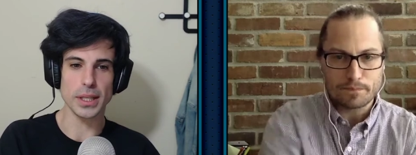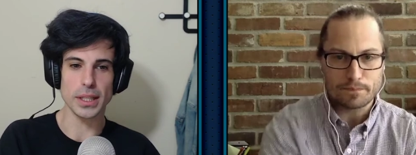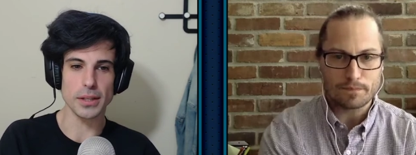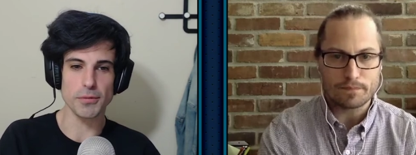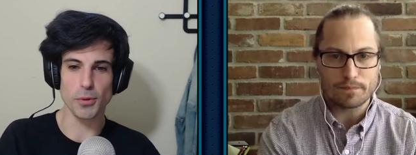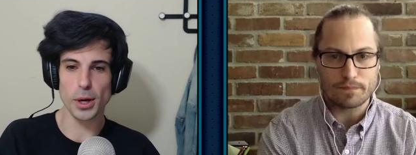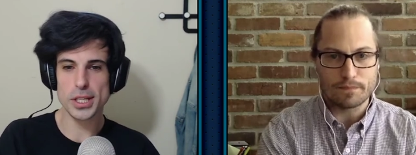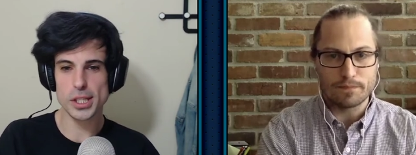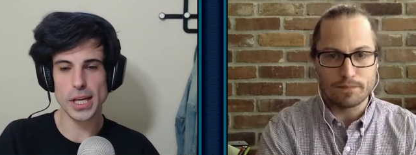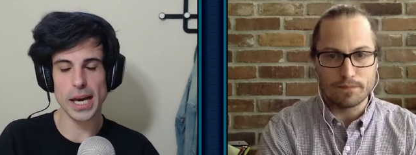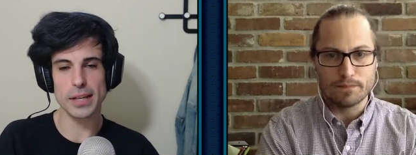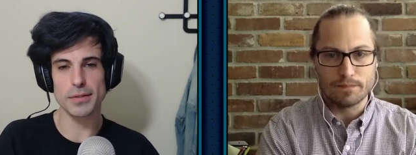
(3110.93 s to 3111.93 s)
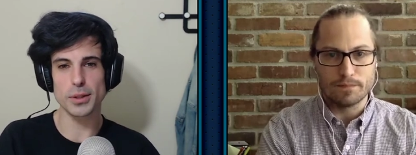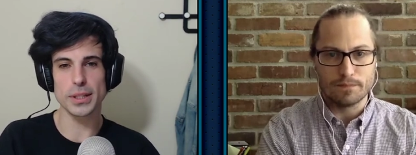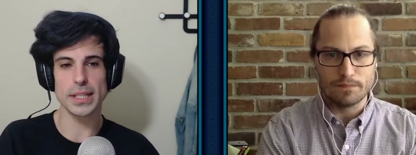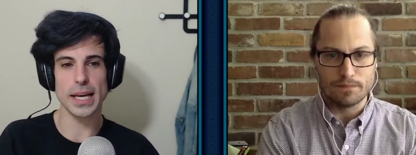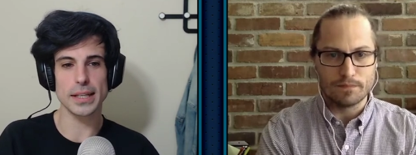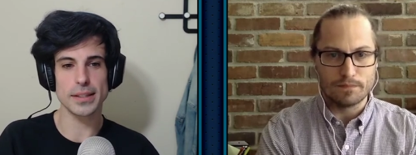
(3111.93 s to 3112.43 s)
Speaker 1: it in voice chat if you're
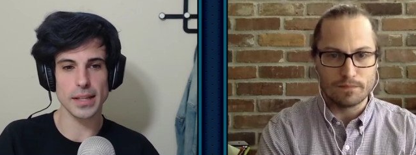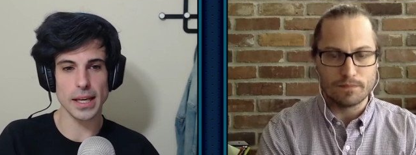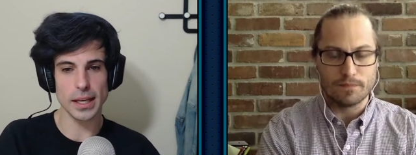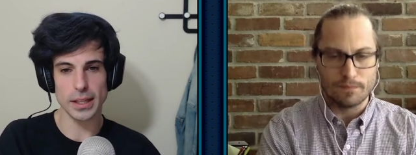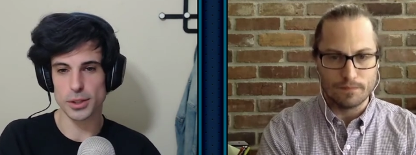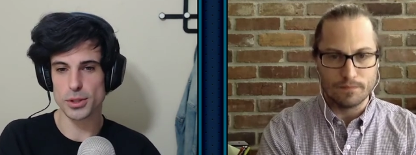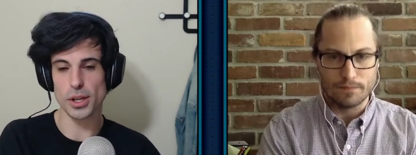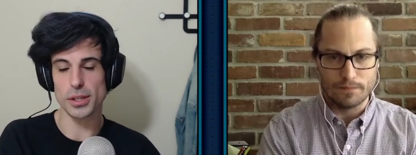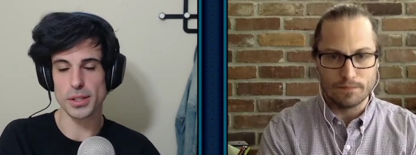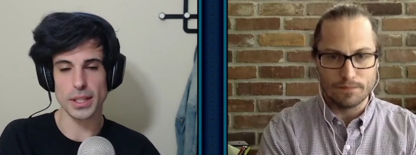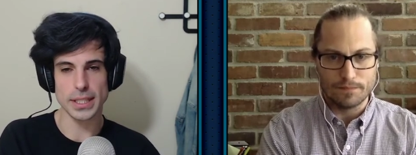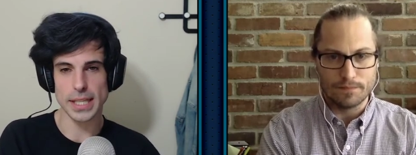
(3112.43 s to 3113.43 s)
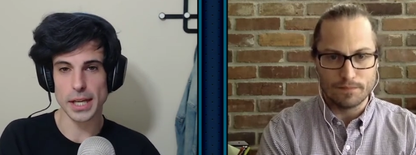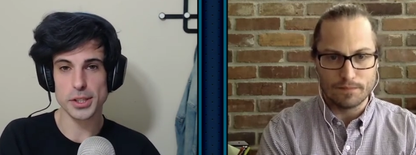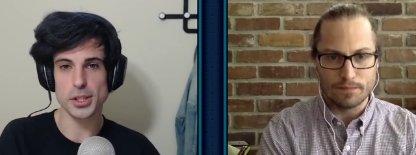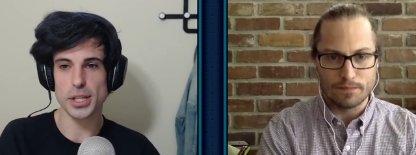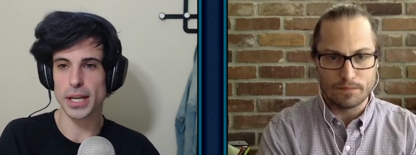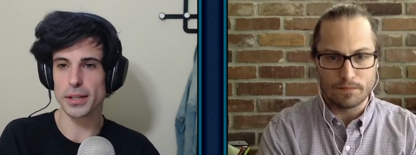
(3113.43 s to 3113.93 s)
into that thing, and there's also the
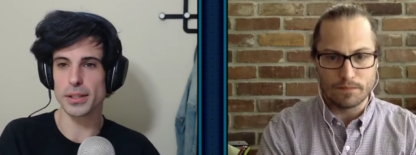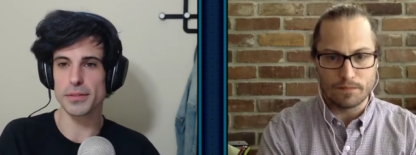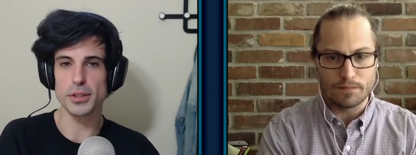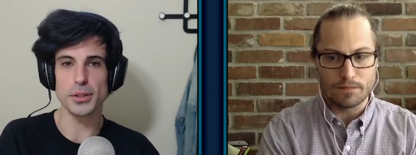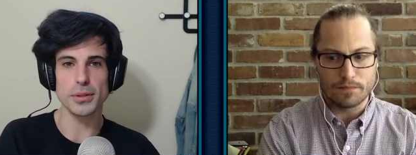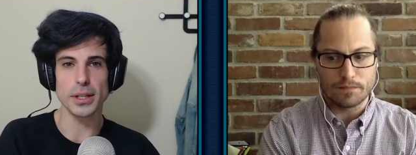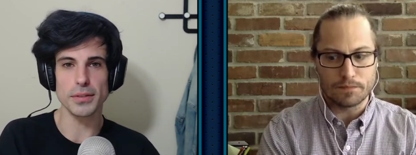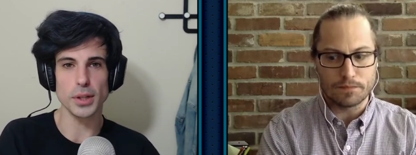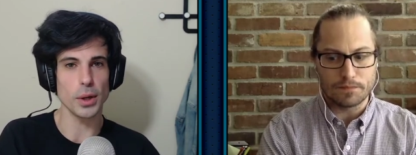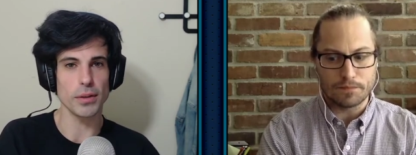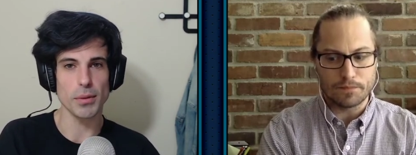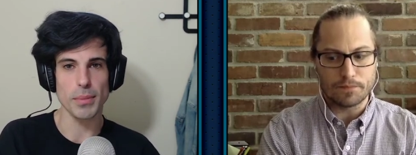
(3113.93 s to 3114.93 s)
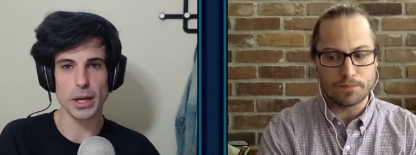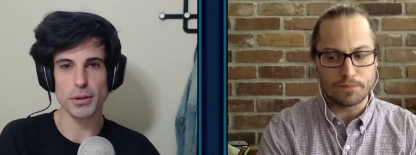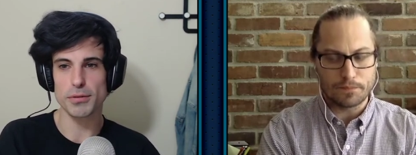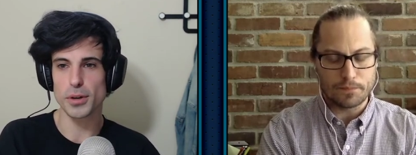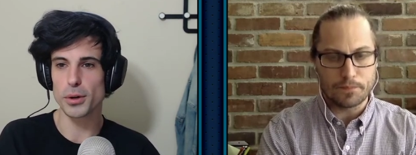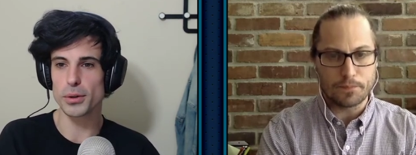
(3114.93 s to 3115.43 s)
text channel if you uh, if you don't have a
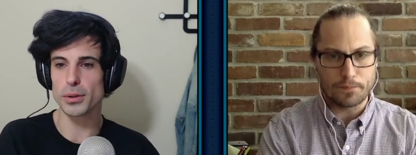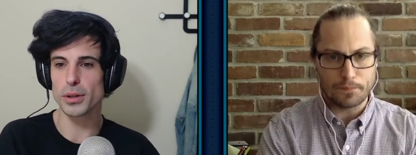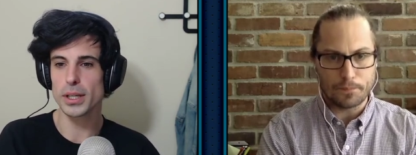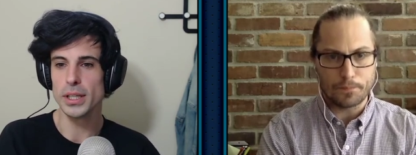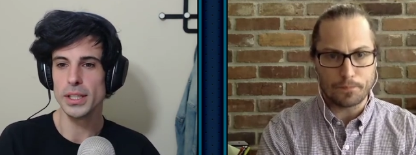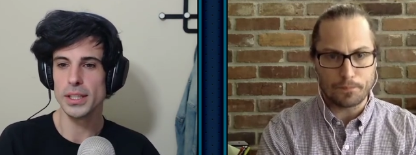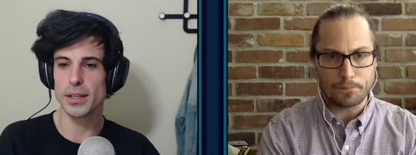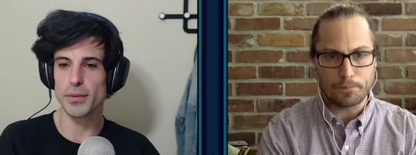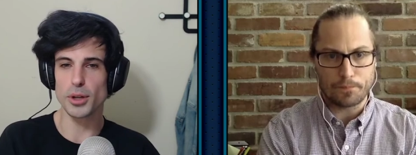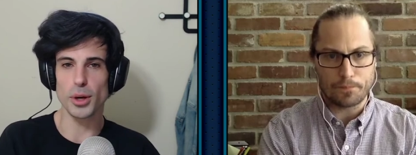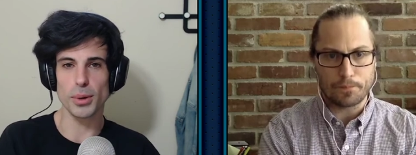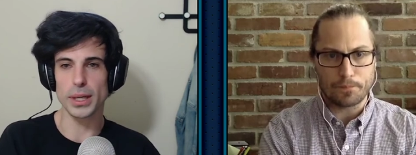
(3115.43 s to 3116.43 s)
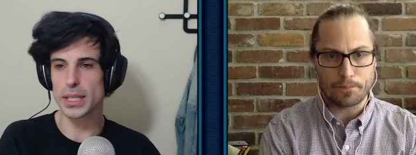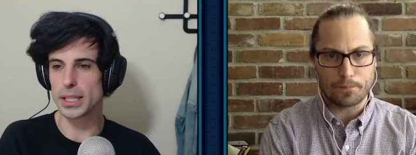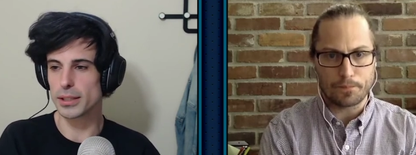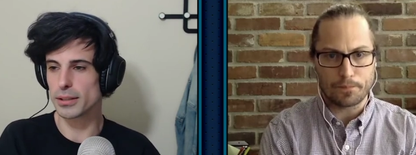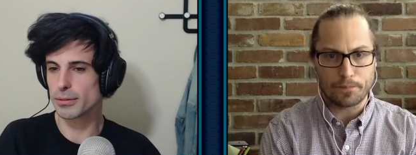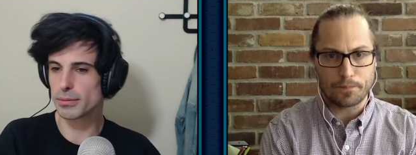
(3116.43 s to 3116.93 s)
microphone or if you don't want to
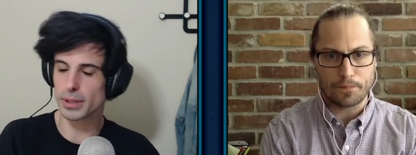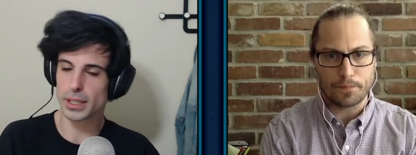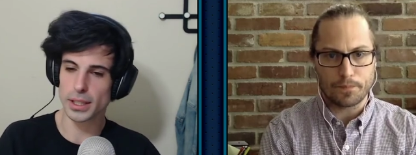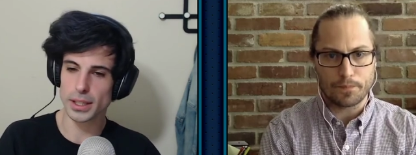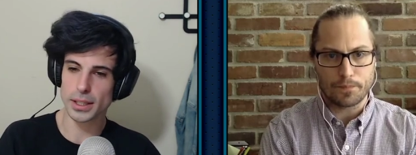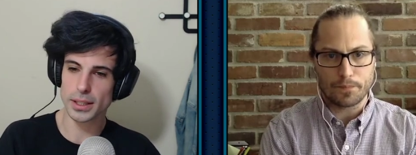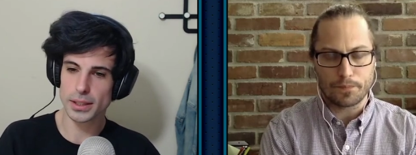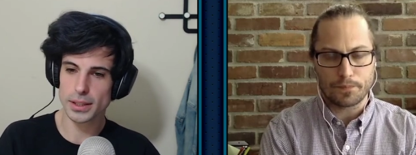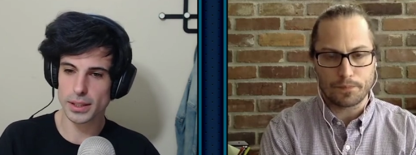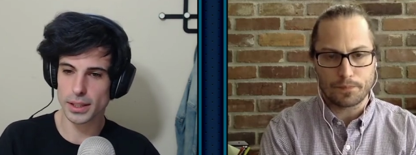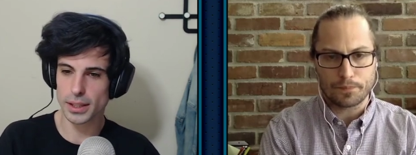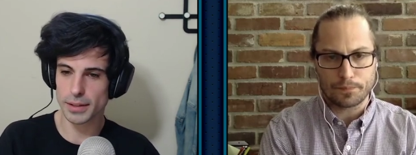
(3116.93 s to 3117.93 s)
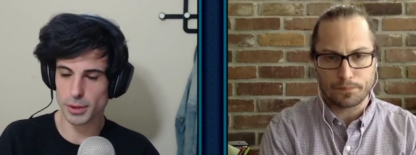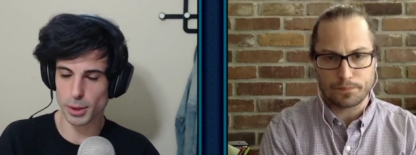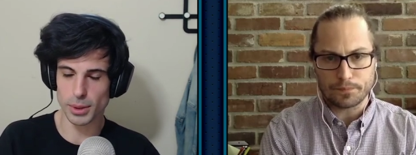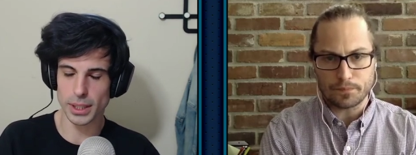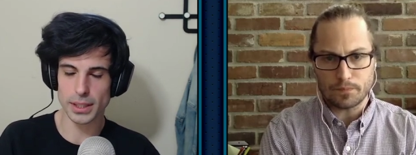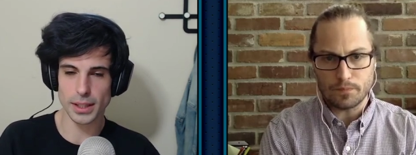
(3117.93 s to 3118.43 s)
hear what uh, uh, if you don't
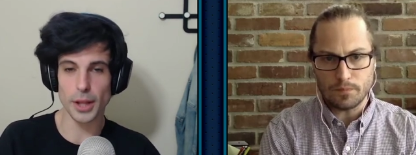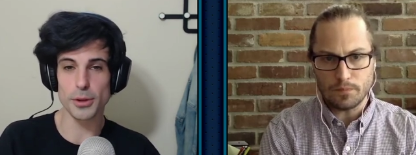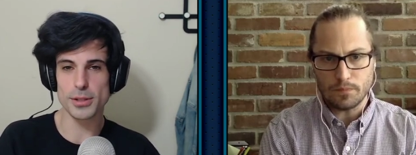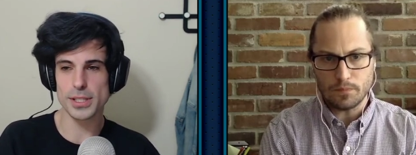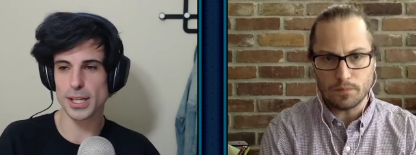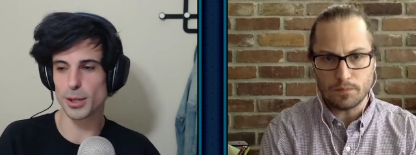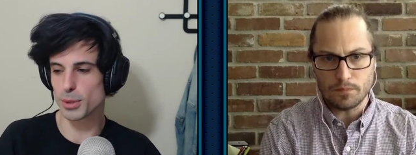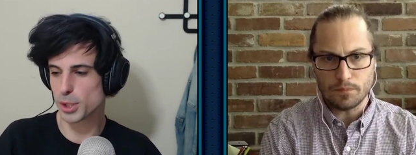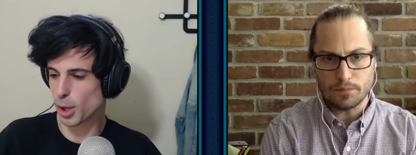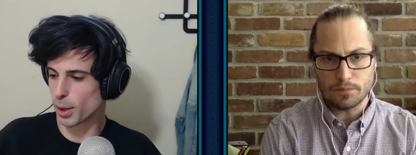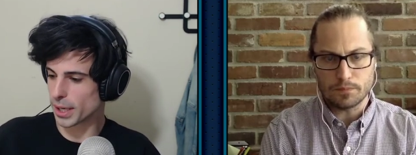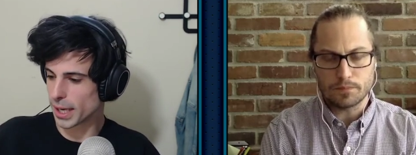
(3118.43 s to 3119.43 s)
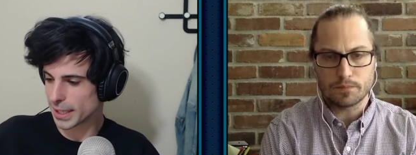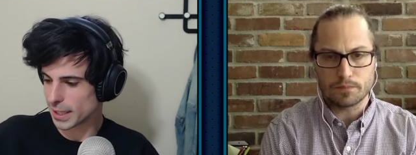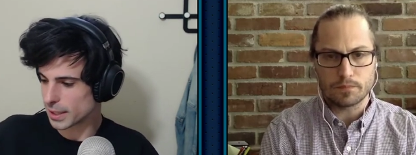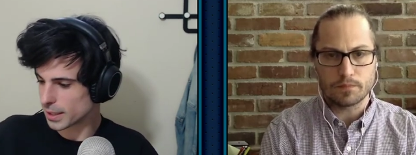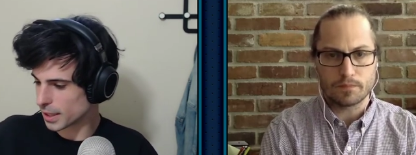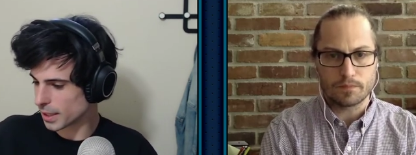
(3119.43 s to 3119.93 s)
want others to hear what's going on
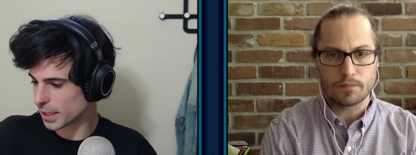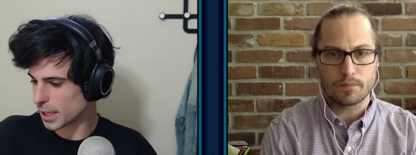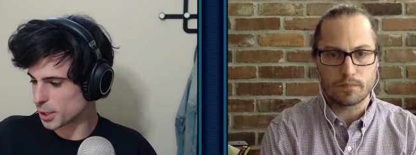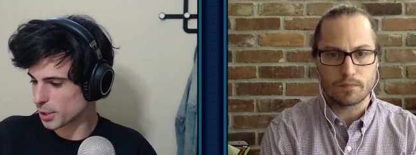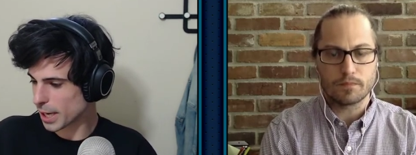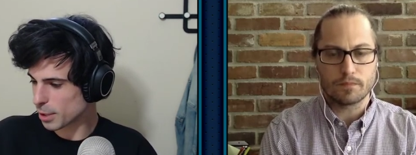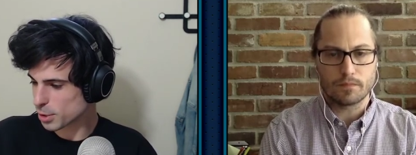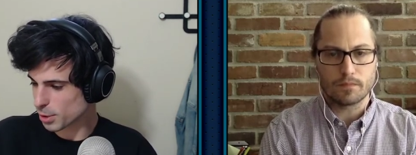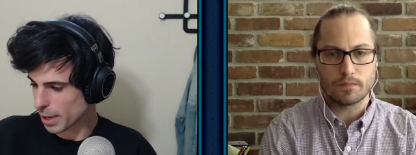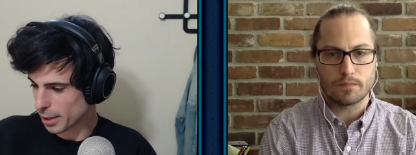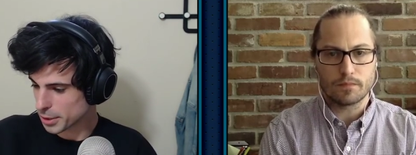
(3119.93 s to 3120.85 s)
in uh, in your house around